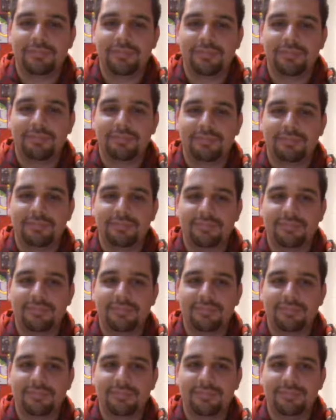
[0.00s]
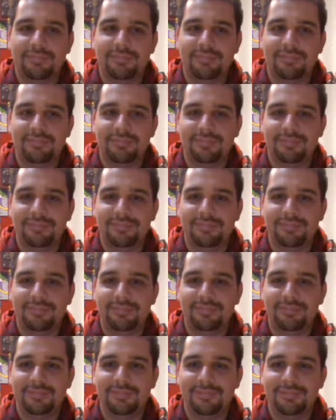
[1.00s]

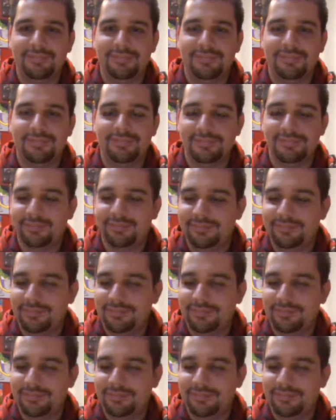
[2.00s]
[no speech]